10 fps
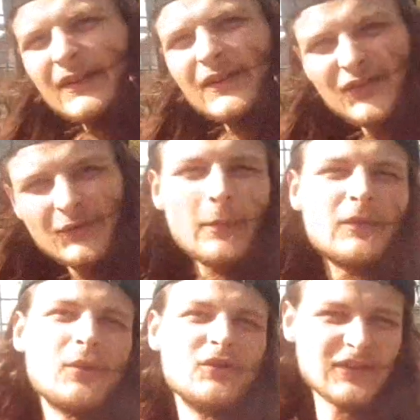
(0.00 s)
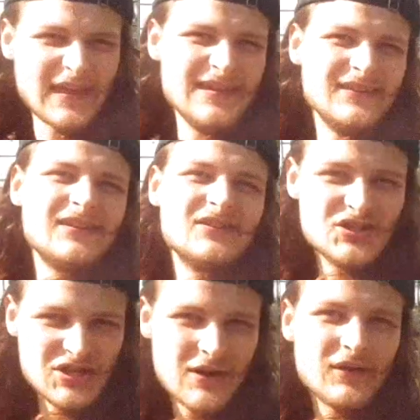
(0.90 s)
is probably the most easy and
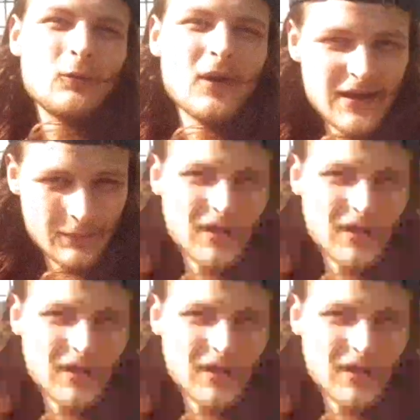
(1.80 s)
generic way to